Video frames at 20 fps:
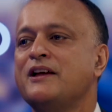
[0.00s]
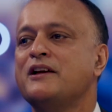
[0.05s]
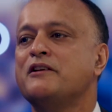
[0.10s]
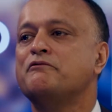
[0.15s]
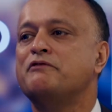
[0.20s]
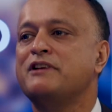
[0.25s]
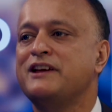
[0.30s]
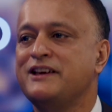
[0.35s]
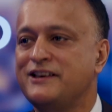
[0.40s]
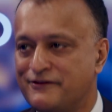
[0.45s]

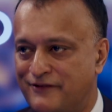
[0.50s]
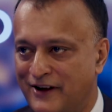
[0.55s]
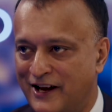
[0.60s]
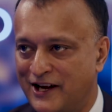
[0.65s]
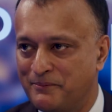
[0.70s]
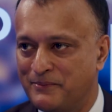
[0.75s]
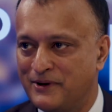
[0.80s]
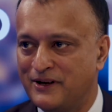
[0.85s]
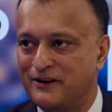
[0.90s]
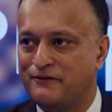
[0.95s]

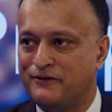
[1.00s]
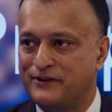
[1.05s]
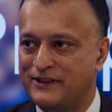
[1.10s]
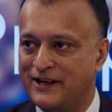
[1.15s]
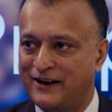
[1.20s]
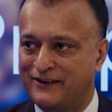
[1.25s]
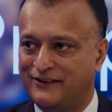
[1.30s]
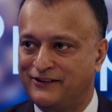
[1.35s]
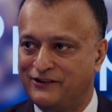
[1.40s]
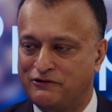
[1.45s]
redevelopment for
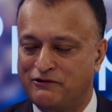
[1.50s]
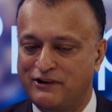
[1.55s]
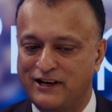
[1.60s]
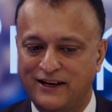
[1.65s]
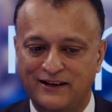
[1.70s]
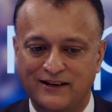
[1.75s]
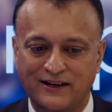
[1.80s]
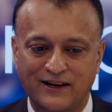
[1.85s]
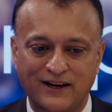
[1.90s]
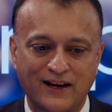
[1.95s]
that street.
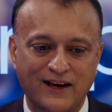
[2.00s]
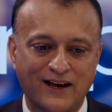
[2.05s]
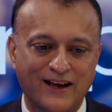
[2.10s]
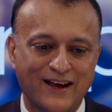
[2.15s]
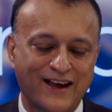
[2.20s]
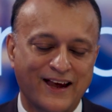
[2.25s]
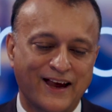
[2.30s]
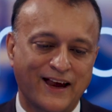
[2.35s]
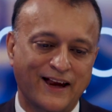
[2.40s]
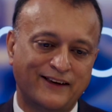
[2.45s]

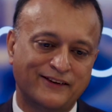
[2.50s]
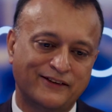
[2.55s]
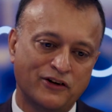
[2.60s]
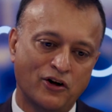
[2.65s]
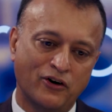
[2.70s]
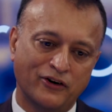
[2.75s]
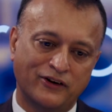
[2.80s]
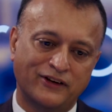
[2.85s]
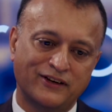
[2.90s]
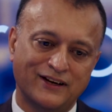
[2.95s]
It's
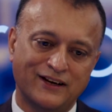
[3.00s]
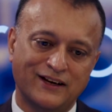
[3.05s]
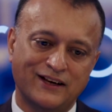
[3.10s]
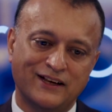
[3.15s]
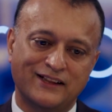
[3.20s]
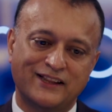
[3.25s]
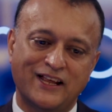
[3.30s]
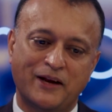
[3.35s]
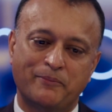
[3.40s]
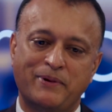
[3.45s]
not
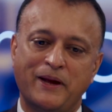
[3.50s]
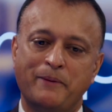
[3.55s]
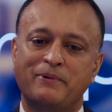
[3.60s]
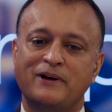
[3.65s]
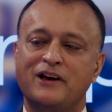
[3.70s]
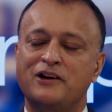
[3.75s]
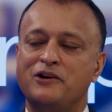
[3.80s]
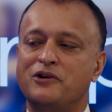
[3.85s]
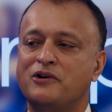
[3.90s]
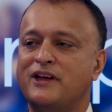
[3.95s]
that people are
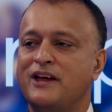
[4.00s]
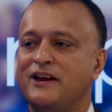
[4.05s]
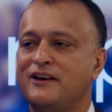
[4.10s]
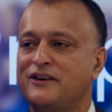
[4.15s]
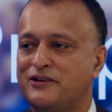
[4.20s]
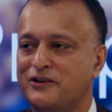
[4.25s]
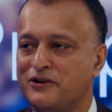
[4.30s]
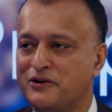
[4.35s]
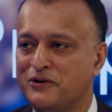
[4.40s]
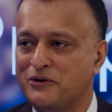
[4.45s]
looking
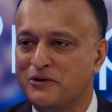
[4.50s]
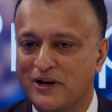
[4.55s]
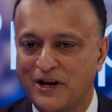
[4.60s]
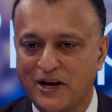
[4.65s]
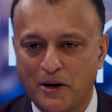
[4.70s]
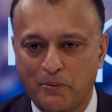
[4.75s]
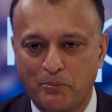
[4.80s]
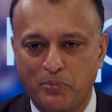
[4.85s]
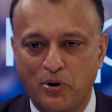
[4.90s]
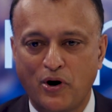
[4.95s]
to
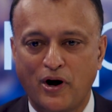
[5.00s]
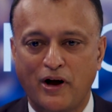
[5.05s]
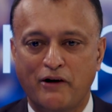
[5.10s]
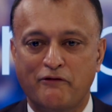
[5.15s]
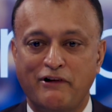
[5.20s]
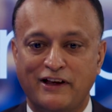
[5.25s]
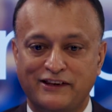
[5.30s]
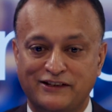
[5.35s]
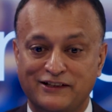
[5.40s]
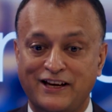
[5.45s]
put a
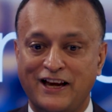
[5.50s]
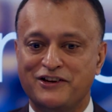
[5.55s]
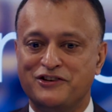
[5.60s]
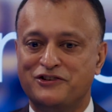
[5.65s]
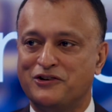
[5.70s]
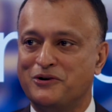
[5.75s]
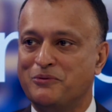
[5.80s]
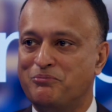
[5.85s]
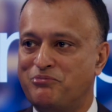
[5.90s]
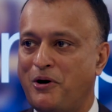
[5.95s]

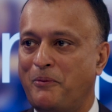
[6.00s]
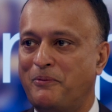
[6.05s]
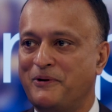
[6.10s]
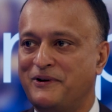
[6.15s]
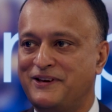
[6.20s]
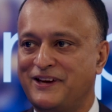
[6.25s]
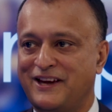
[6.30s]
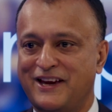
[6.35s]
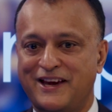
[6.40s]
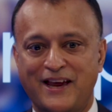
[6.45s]
residential
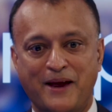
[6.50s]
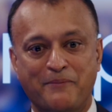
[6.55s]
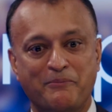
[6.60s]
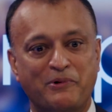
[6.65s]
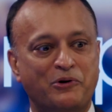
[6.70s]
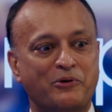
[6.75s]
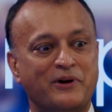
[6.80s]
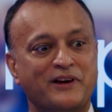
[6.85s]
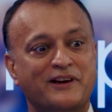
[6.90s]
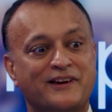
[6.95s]
property in
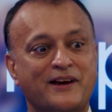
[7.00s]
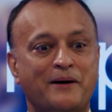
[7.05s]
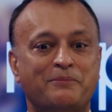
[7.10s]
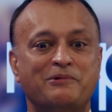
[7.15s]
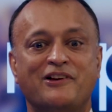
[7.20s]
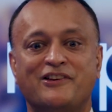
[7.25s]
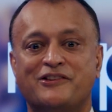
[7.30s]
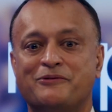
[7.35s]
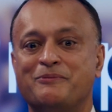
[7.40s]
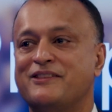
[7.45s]
between a
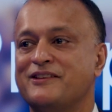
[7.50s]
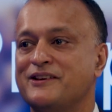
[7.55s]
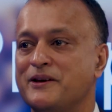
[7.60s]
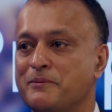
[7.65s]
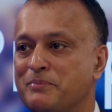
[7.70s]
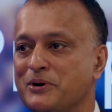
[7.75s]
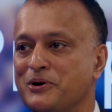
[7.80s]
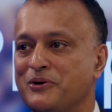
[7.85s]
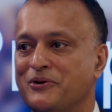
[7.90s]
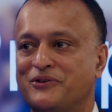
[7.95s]
W.H. Smith and a
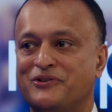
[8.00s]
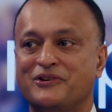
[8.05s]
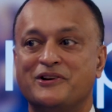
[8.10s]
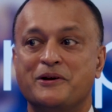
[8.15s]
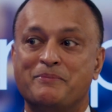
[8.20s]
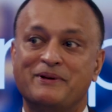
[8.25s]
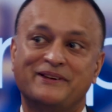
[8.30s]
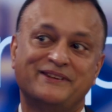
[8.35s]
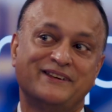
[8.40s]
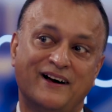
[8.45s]
Boots on a
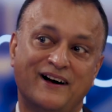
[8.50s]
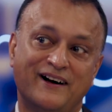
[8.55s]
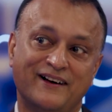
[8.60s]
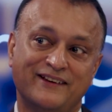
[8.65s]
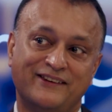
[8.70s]
busy high